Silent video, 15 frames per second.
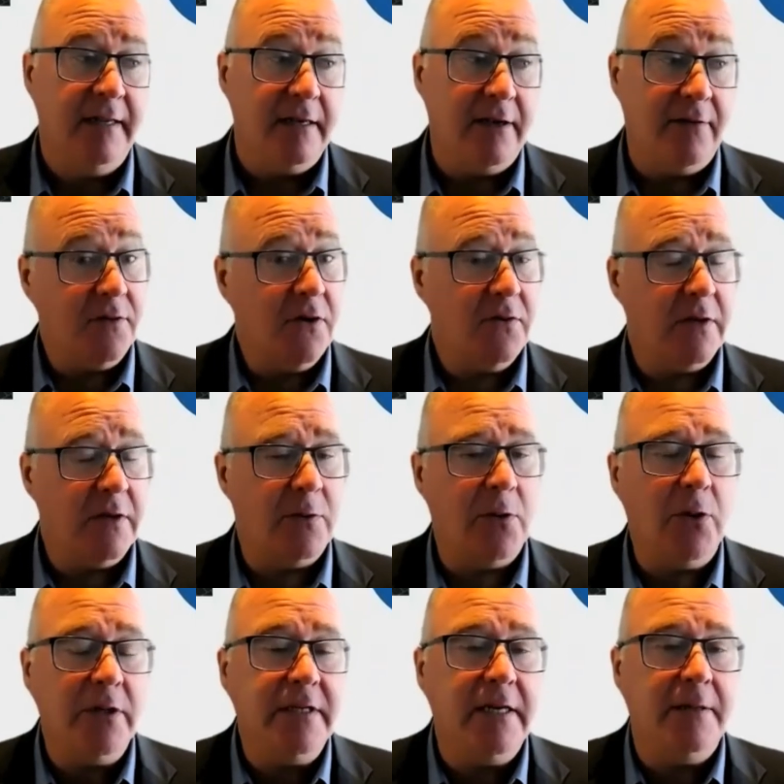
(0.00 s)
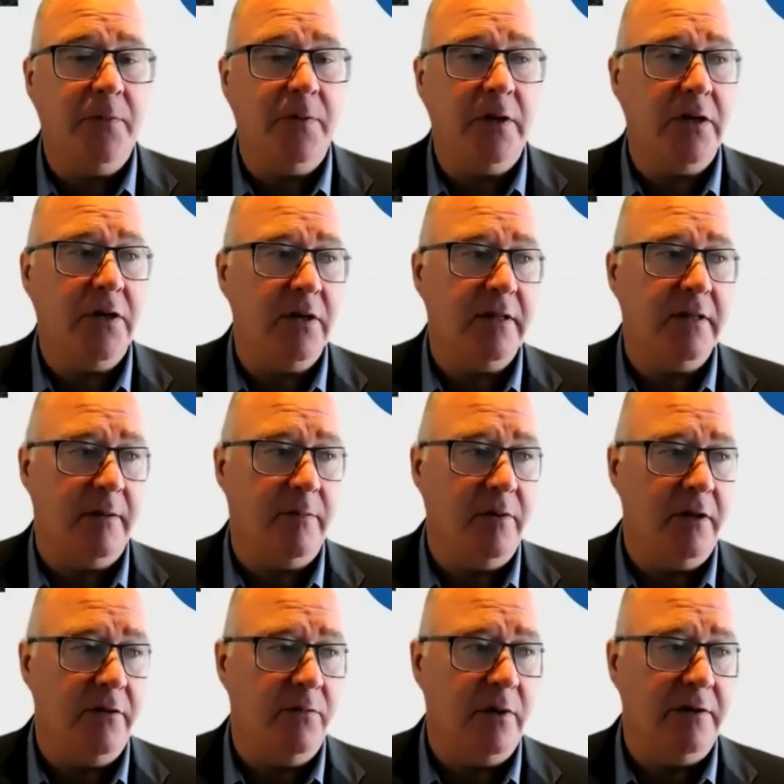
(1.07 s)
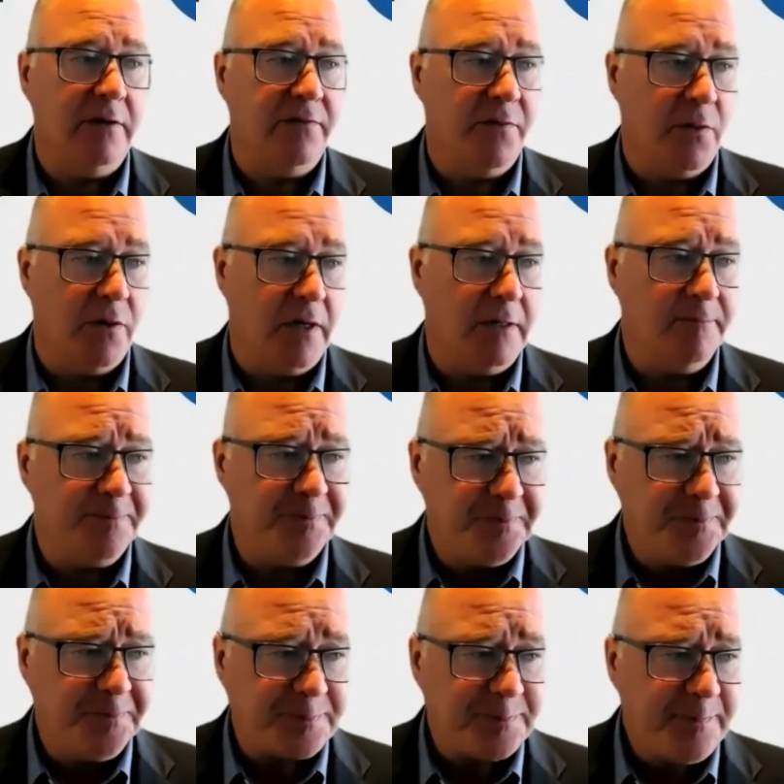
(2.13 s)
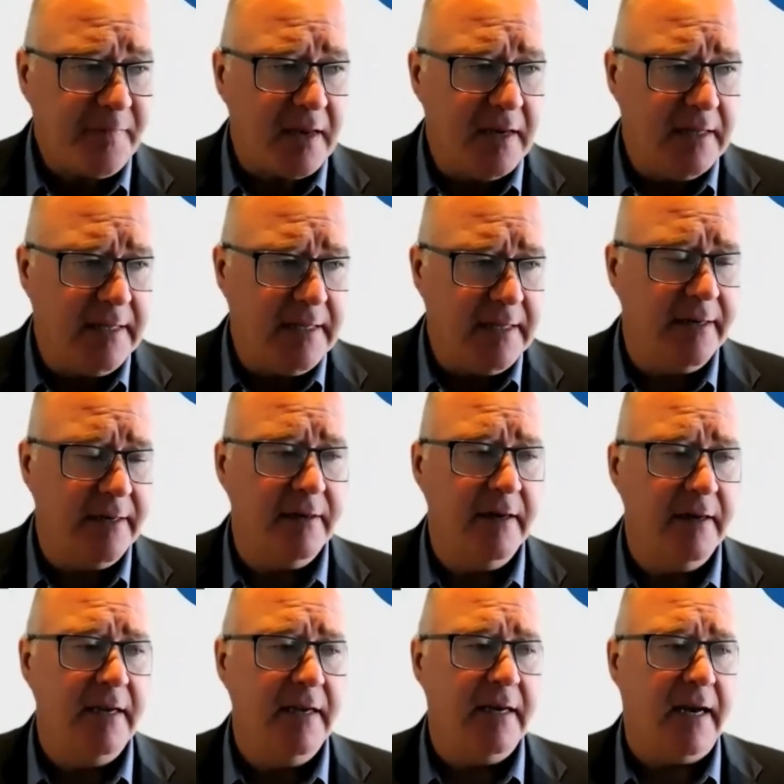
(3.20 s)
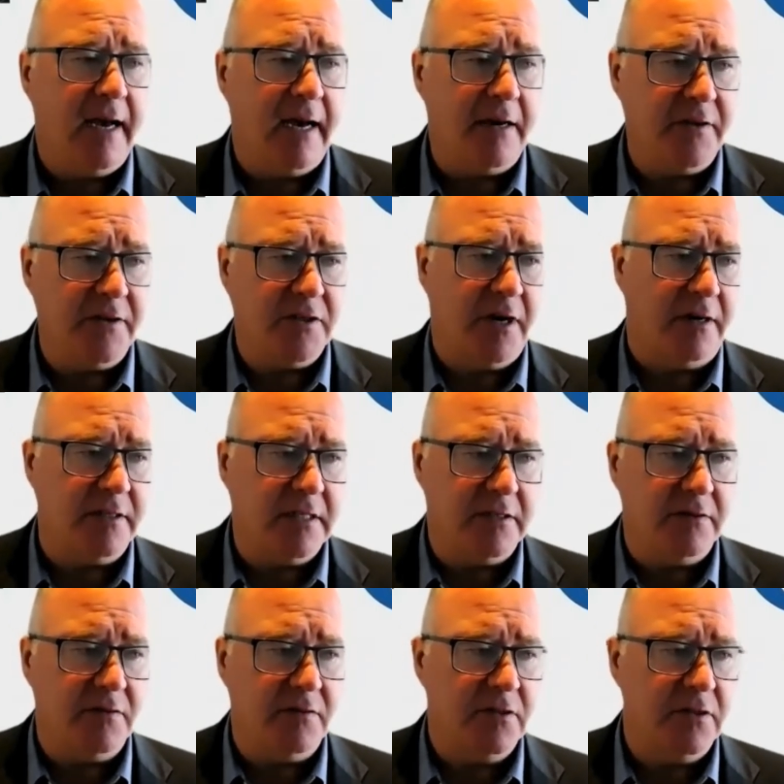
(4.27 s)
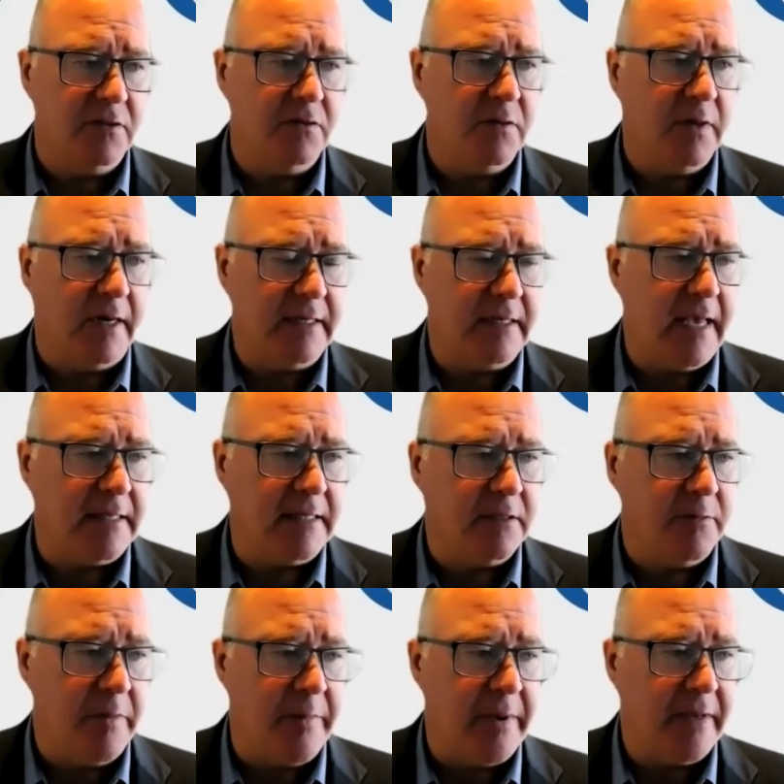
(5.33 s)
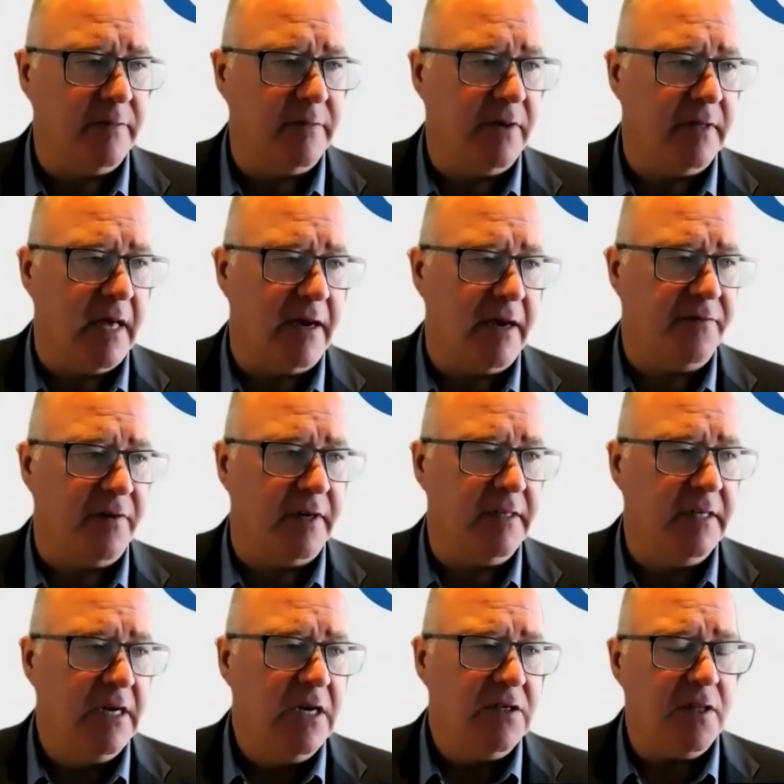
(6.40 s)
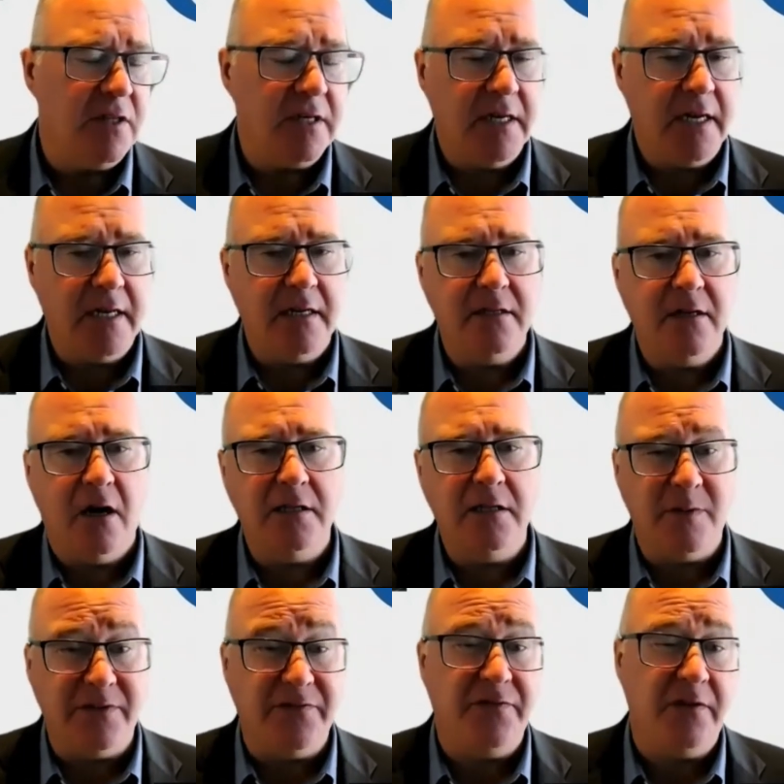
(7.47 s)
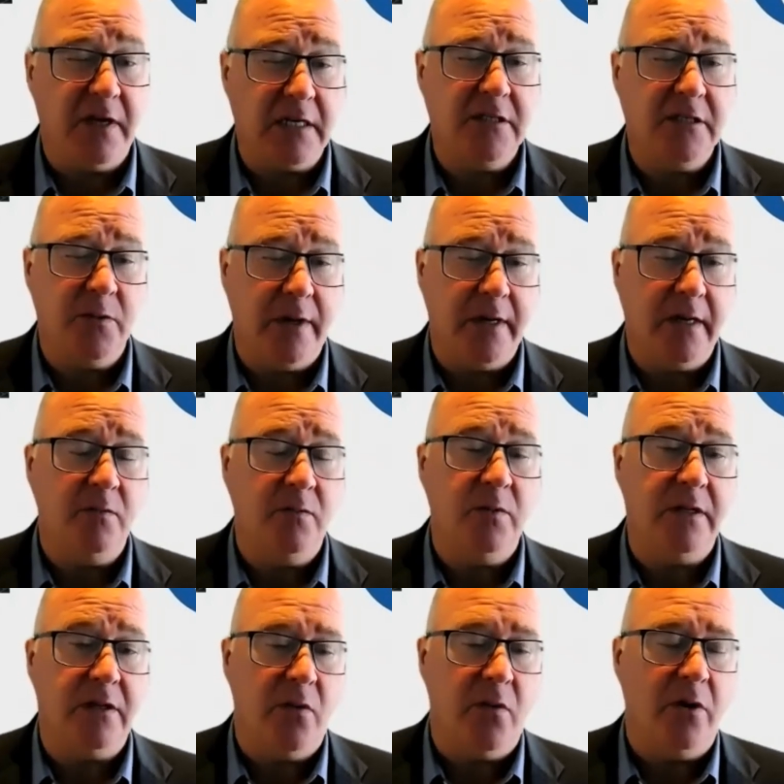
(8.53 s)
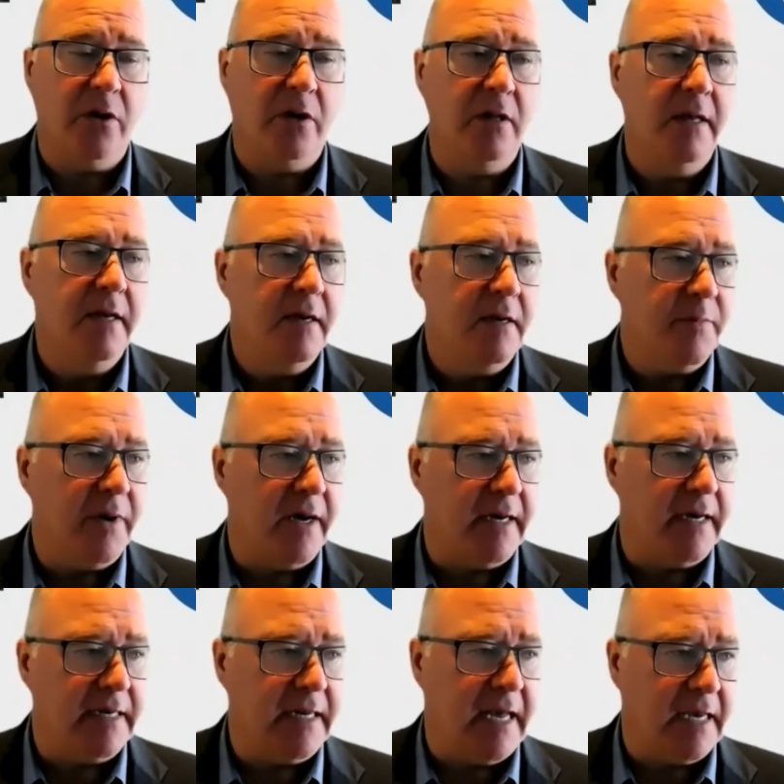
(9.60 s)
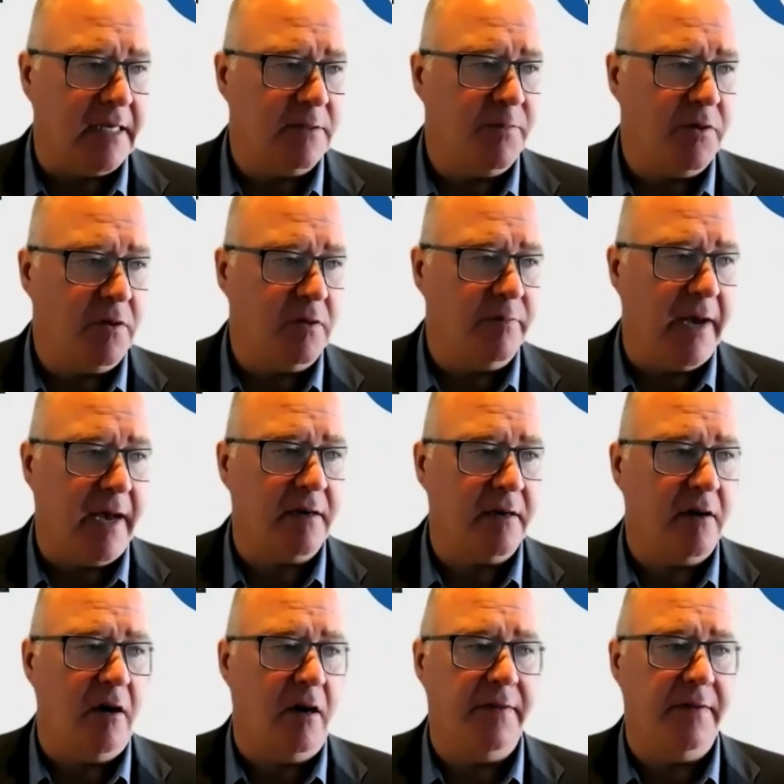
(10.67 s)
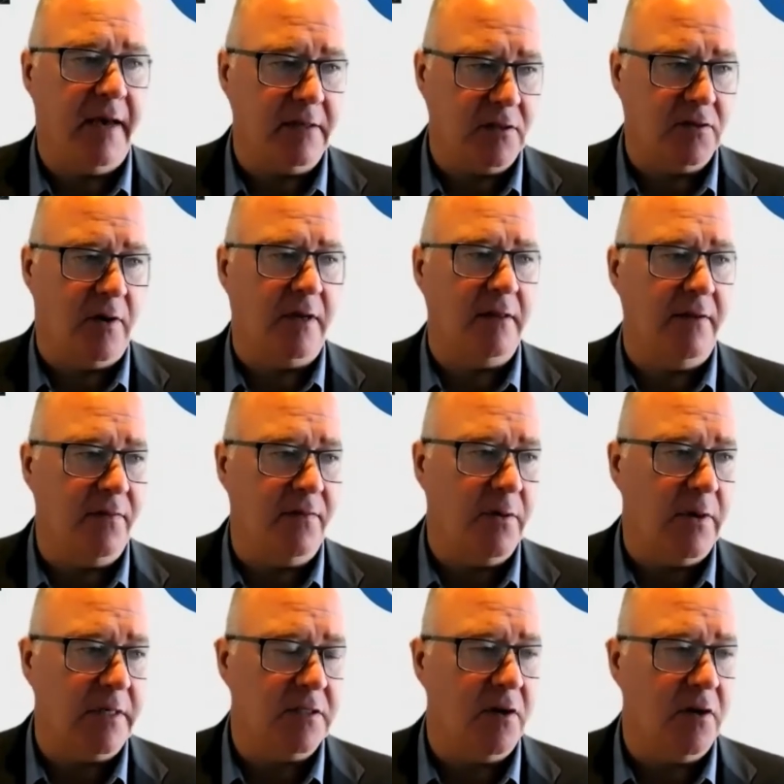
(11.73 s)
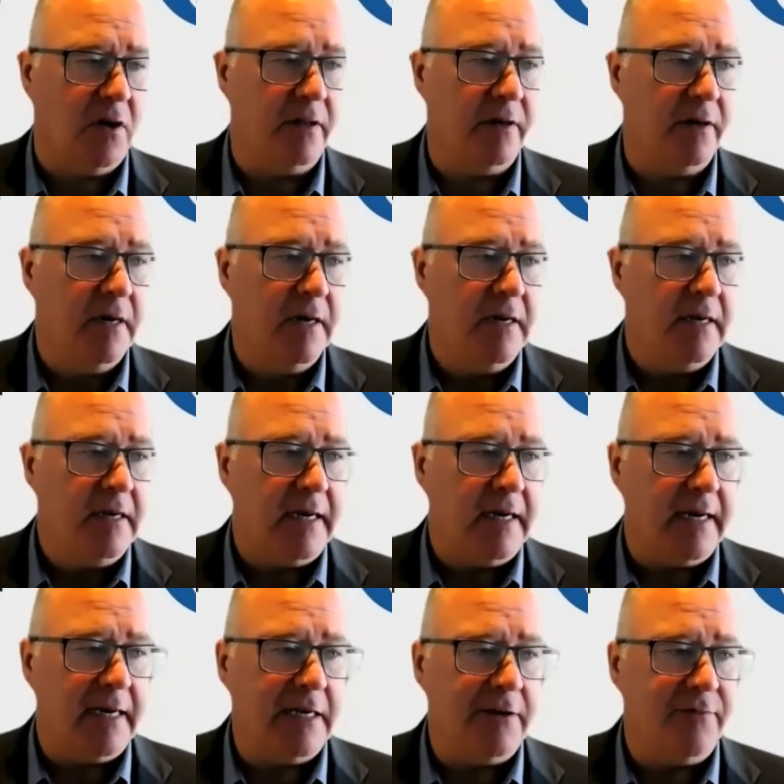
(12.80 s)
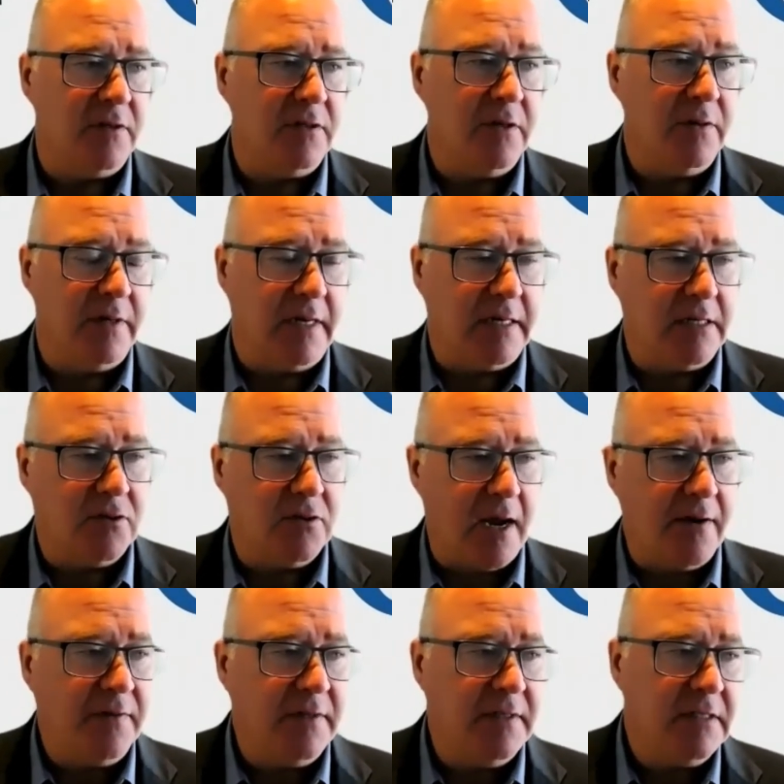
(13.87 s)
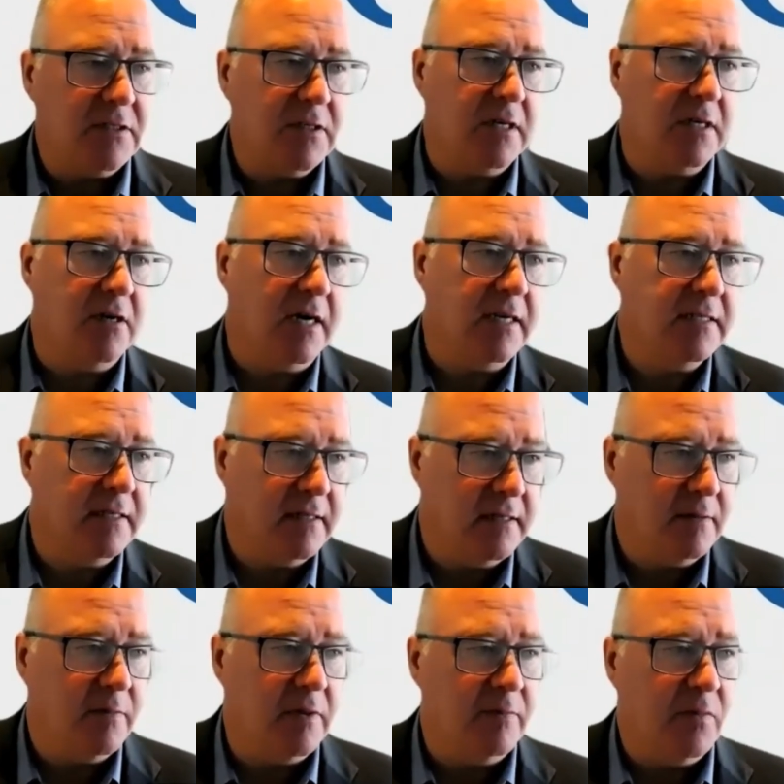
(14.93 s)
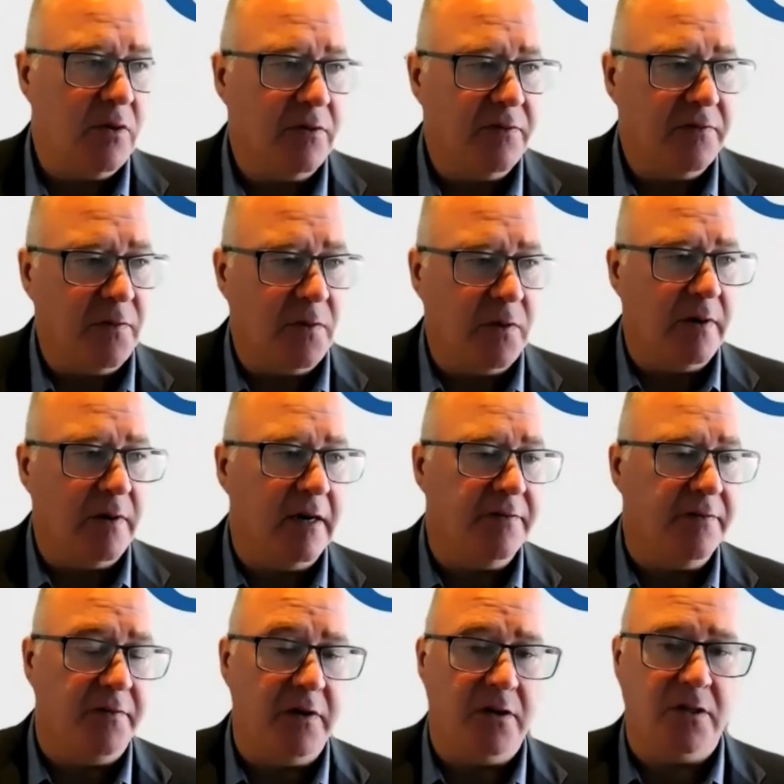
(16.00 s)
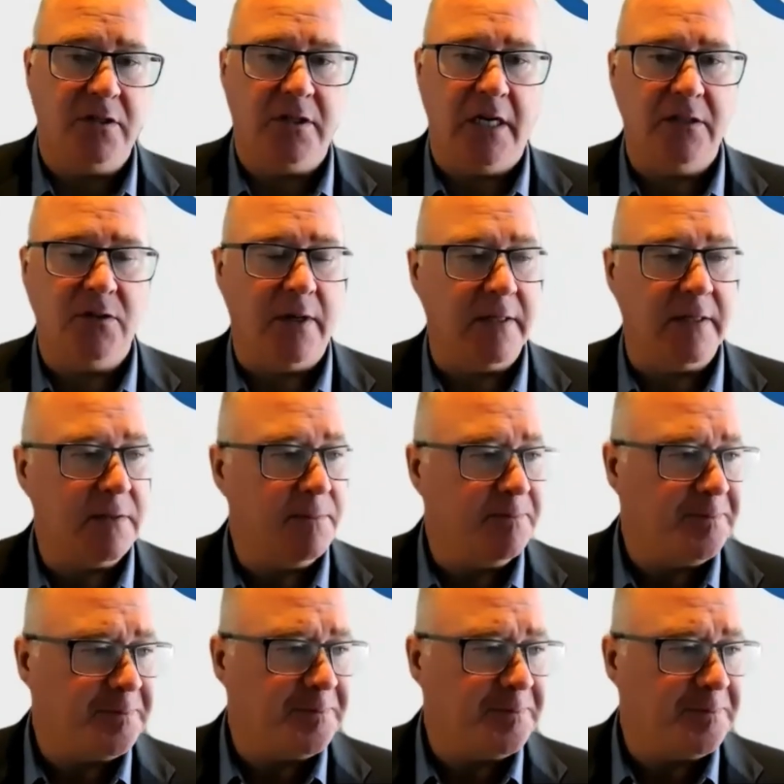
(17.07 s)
Even though they were holding in pretty good, they're below 140 a liter. Uh, they're starting to, to uh, gain some momentum on that front. So the Canadian dollar has been fluctuating with oil, but it has pulled back on that strength of U.S. dollar. Uh, if you're doing any traveling, it's going to cost a little bit more for for your exchange rates.